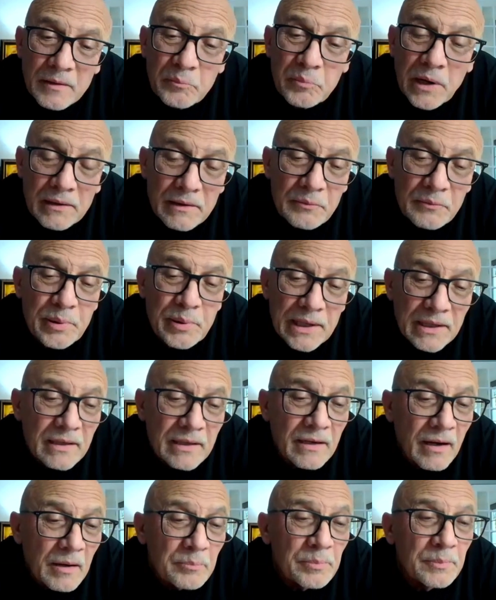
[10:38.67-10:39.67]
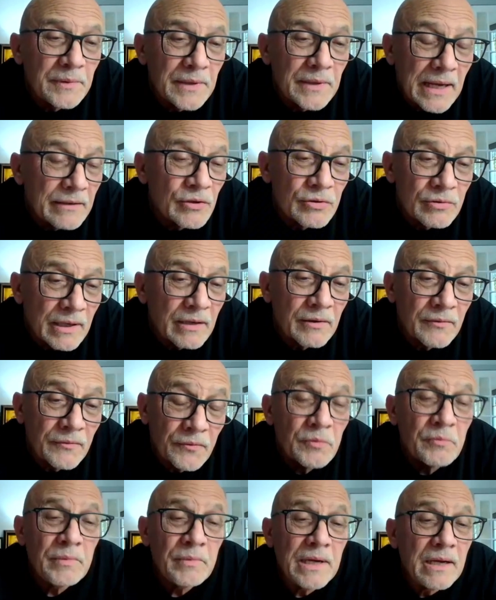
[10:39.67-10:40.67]
Part of picking up that drink
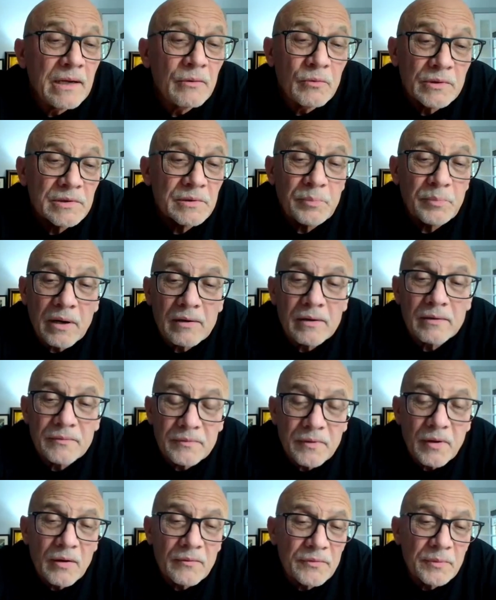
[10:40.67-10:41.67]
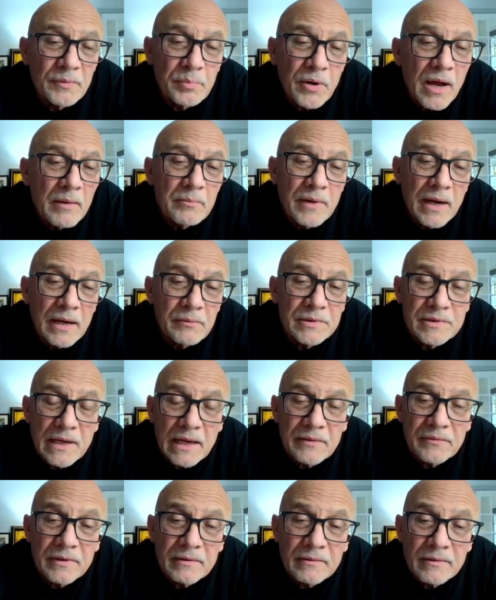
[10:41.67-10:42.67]
for me was a part of the problem I was
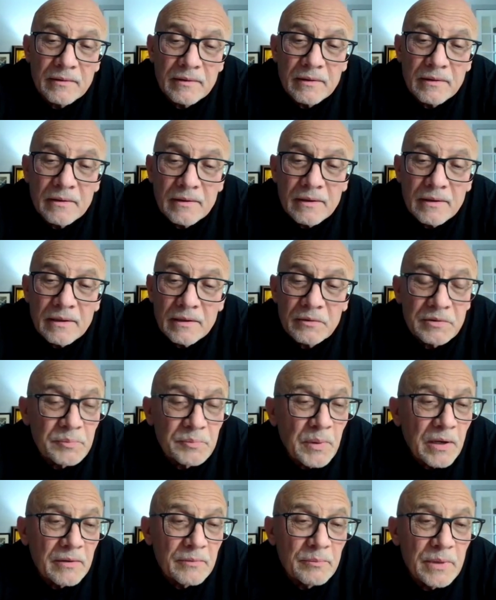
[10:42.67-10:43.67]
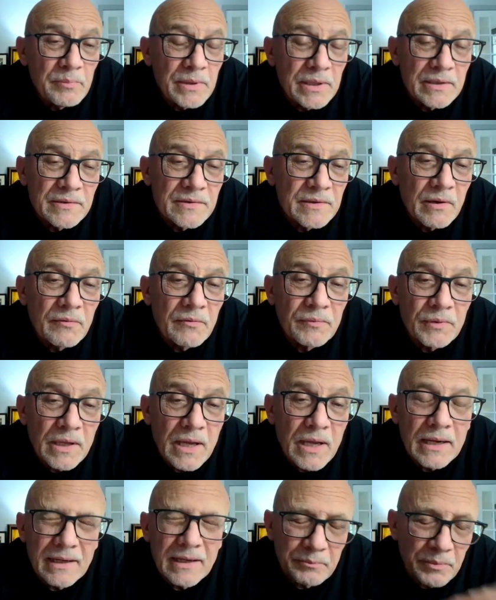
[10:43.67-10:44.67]
having. It was part of me being
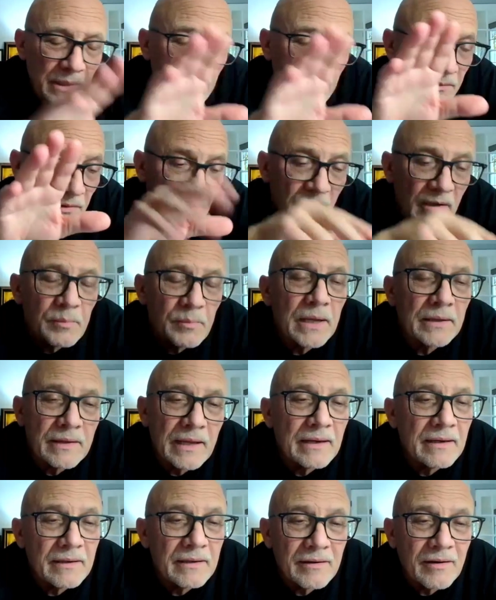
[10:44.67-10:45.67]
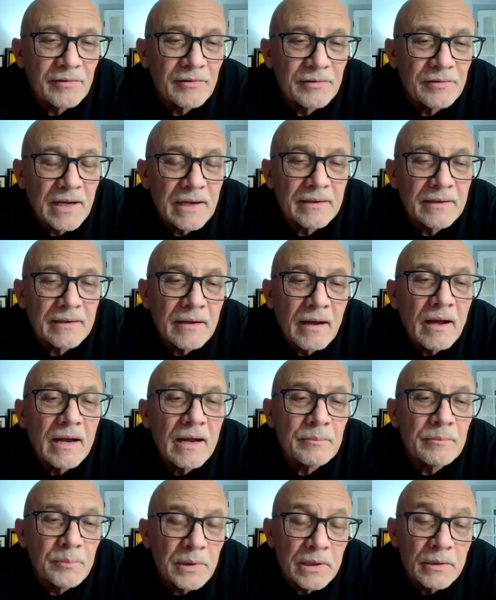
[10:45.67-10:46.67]
self-reliant, but I'll talk about that at another day and
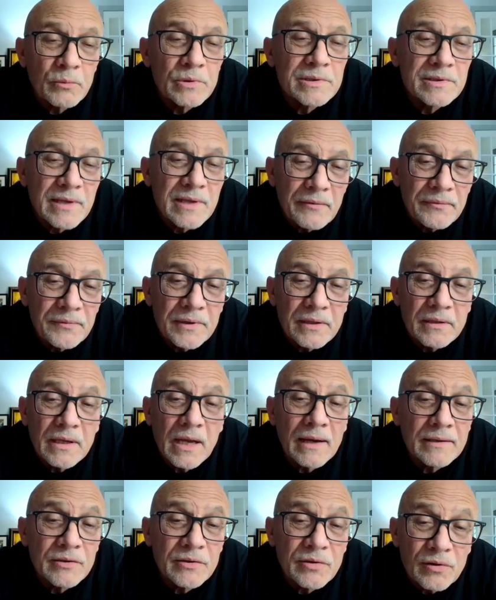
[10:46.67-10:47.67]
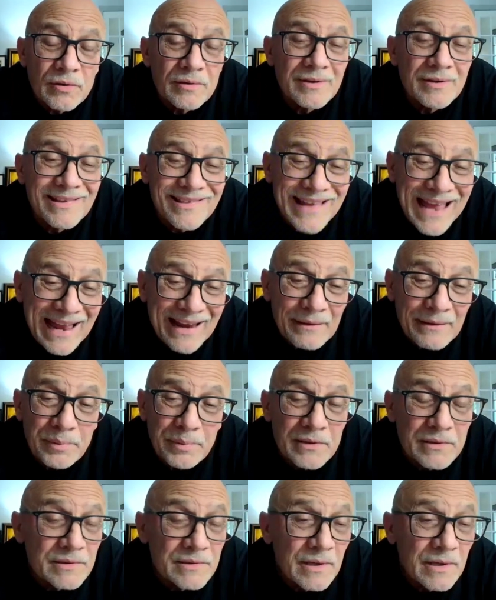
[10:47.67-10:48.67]
time. But it was definitely, I turned to that
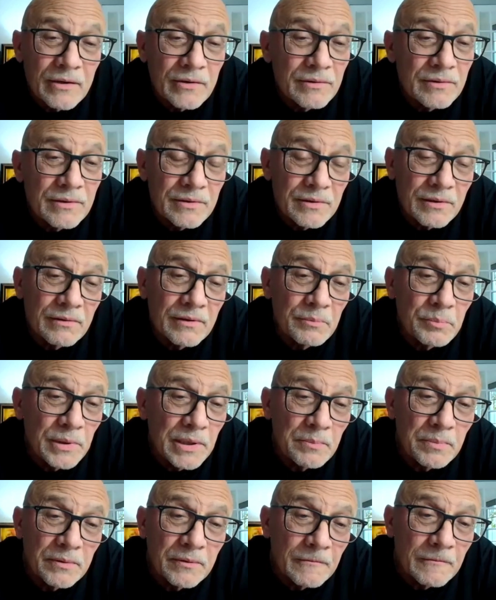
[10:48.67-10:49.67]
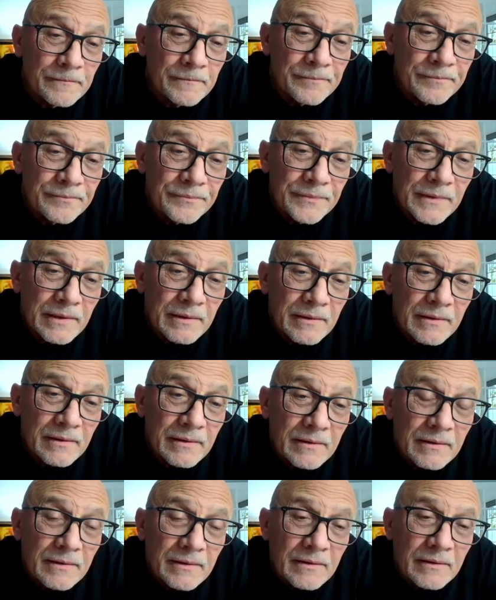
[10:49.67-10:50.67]
because I couldn't turn to people.
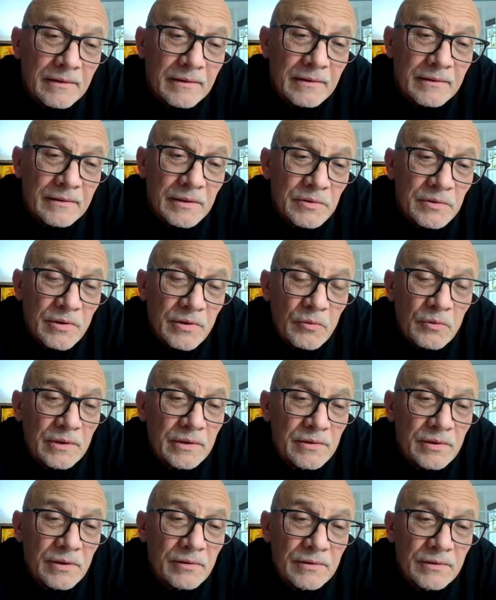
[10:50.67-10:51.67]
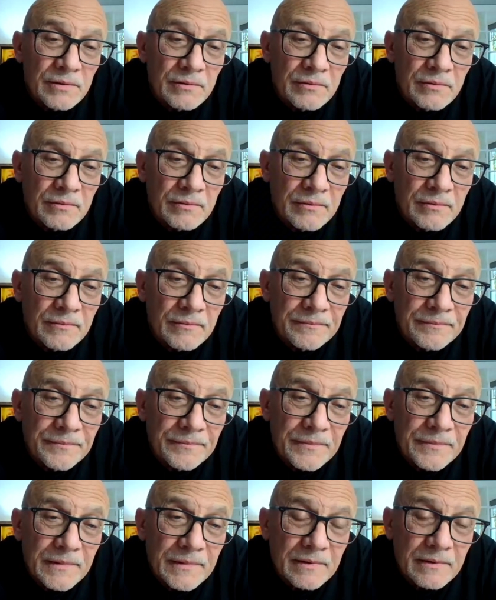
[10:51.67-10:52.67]
There was no one to turn to
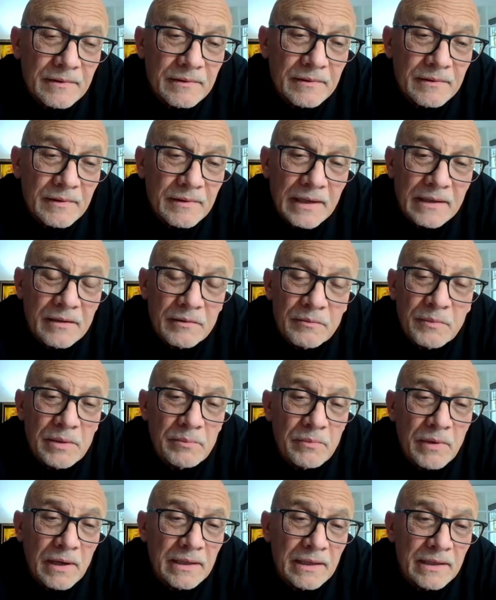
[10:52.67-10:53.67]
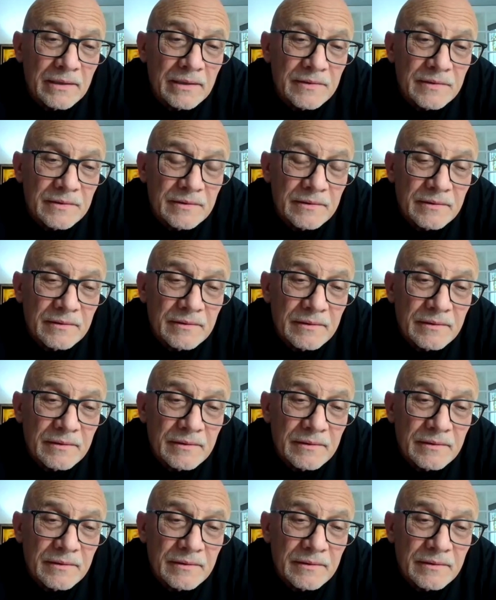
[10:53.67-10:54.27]
that could meet my needs.